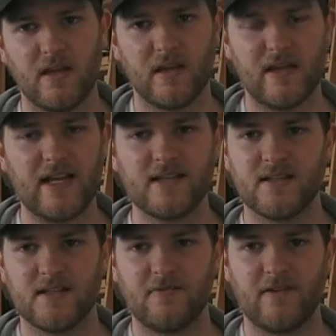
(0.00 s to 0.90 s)
It
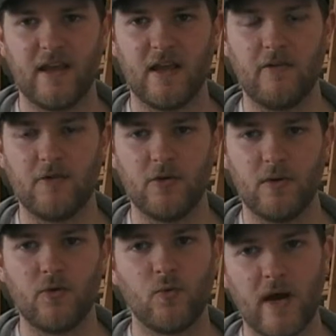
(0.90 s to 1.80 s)
lessens the thing if you do
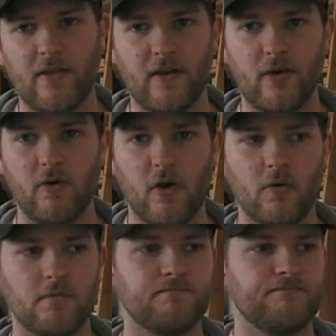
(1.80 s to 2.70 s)
it twice in a
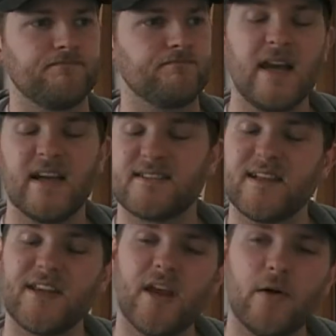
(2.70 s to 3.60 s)
row. It's
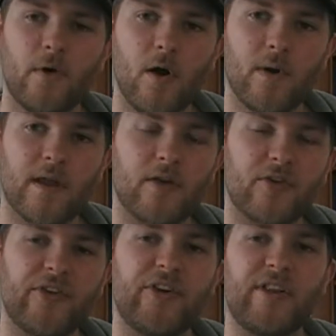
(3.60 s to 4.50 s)
not heroic
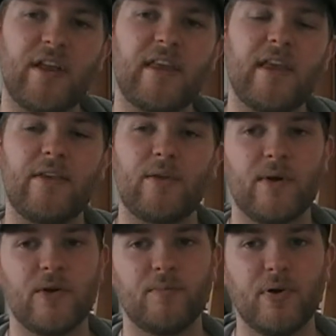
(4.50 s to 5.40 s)
considering that he is the
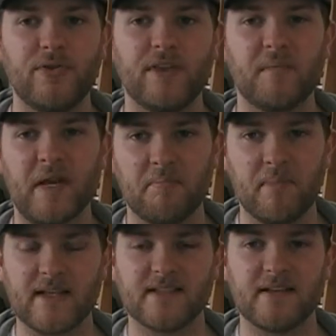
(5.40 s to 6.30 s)
one who put them in the
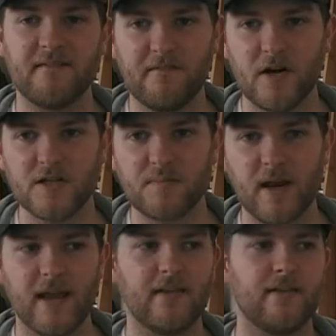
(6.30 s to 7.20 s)
mess in the first
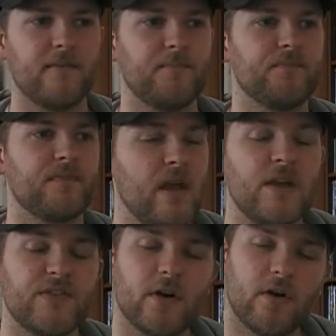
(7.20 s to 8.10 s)
place.
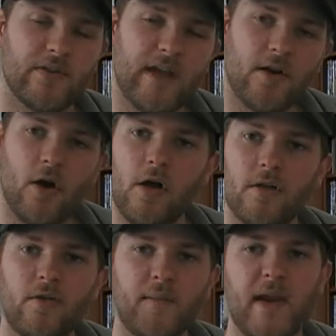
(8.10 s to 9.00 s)
So then all
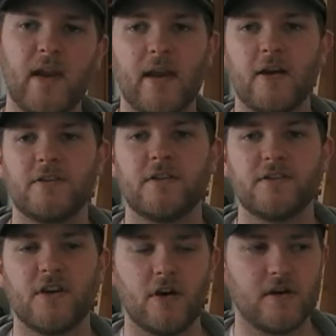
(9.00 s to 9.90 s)
the remaining
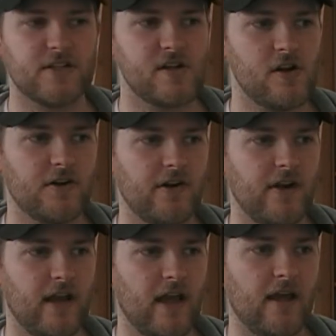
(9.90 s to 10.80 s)
characters are
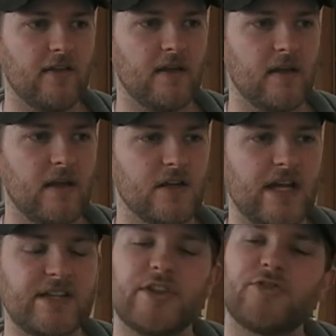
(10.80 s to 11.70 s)
slaughtered, and
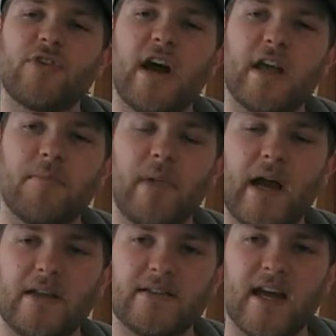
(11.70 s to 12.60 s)
as you try and
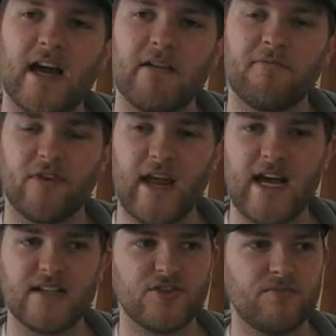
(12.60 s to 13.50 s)
buy time for the
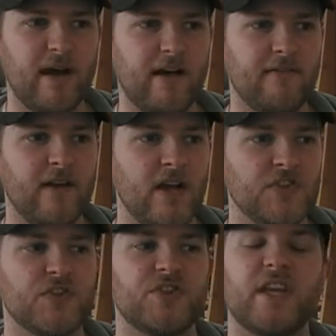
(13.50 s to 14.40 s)
astropath
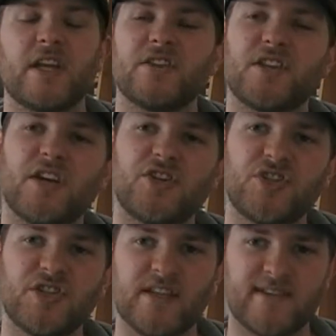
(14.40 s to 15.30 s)
so she can
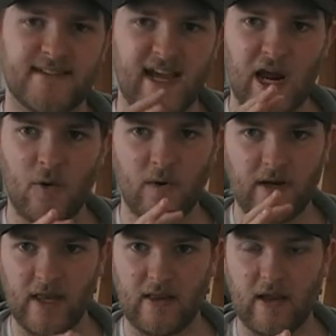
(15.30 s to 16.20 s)
touch this tower
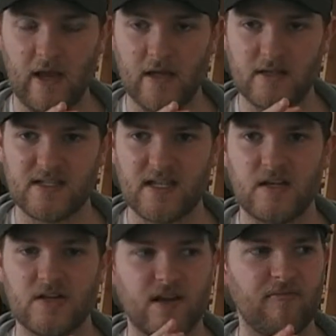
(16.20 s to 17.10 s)
that the
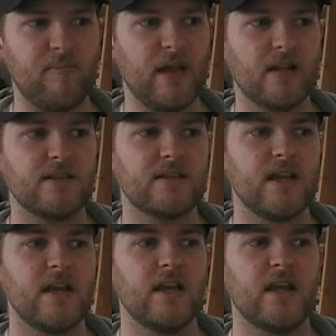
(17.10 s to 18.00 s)
settlers have built
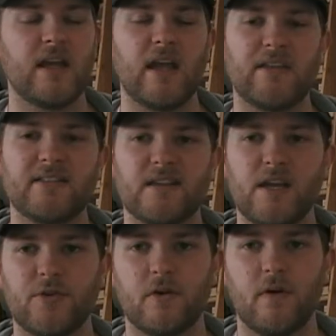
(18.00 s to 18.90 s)
at the
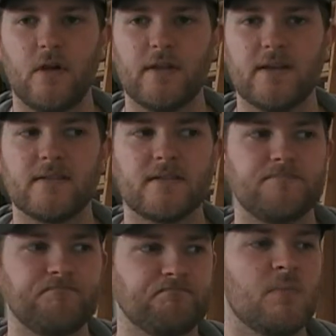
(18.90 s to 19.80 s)
center of all this.
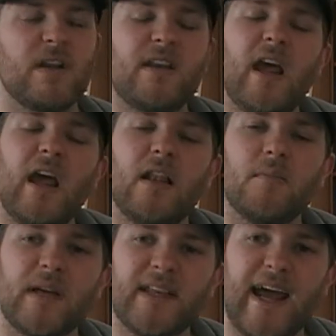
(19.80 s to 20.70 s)

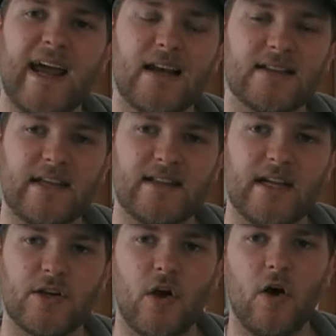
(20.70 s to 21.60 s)
Medaille is
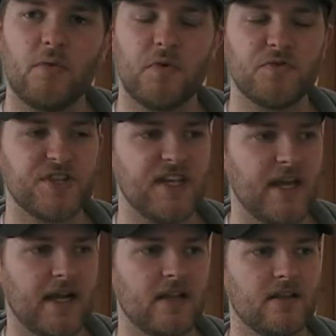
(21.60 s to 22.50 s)
then almost
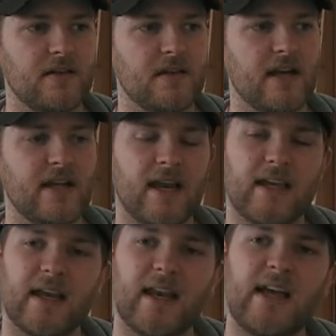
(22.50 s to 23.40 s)
killed
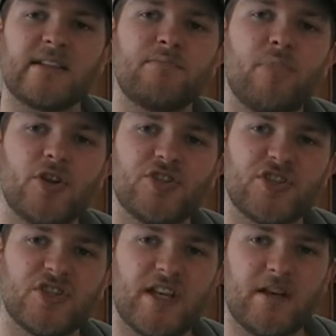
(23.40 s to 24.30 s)
like a last
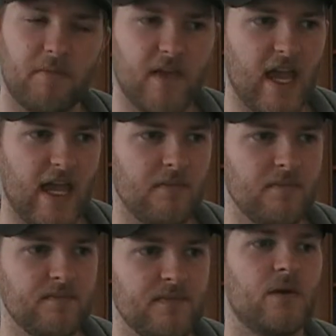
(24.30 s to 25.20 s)
boss in a
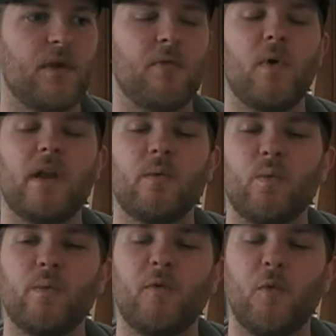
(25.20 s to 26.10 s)
game with one
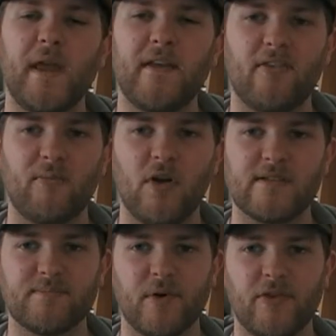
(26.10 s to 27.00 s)
weak small
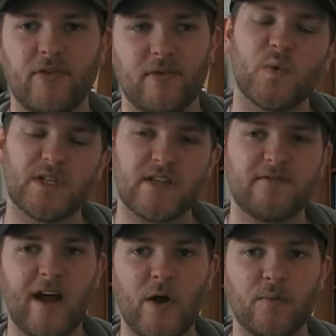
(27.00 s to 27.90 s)
spot, which is
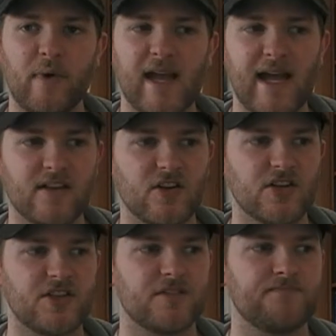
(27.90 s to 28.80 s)
found by
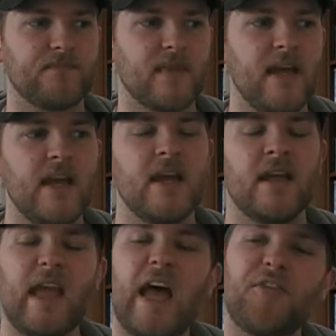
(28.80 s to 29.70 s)
Atticus.
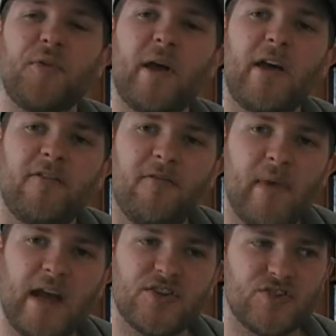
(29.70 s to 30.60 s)
The astropath
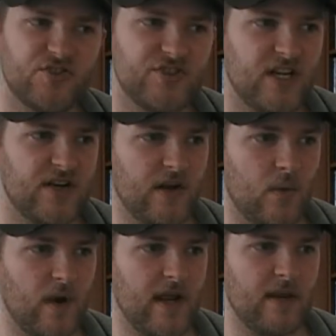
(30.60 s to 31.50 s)
managed to send
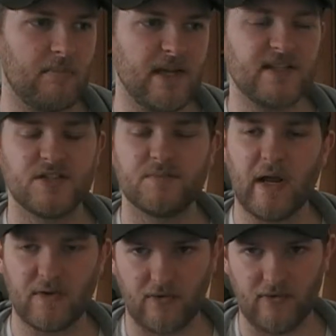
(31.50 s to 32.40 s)
away the message
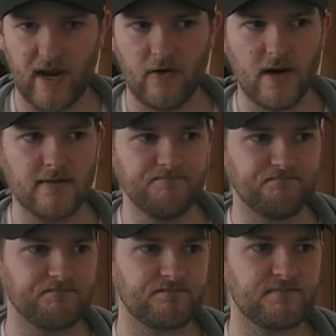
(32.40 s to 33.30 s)
back to Terra,
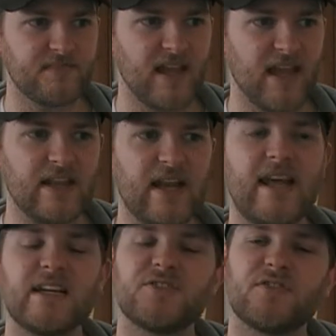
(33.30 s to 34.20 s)
and the
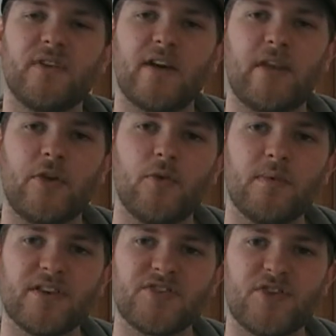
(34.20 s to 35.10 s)
last surviving
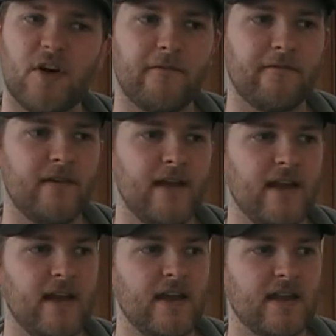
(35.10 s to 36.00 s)
human serf
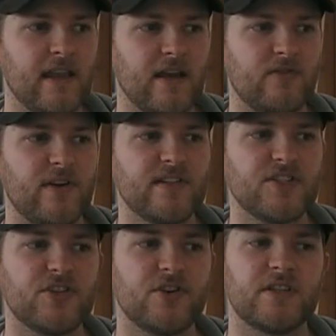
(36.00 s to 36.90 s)
can rest
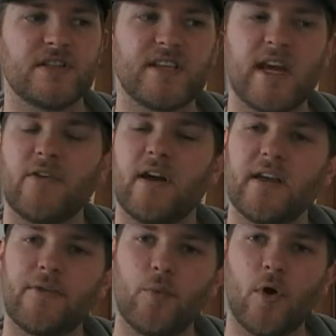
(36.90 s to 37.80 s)
assured that Terra
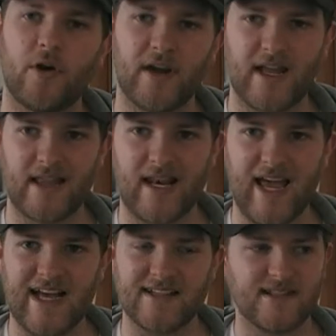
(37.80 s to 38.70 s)
is warned at
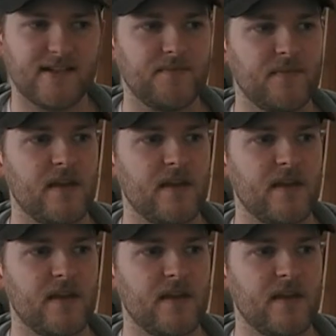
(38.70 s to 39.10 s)
last.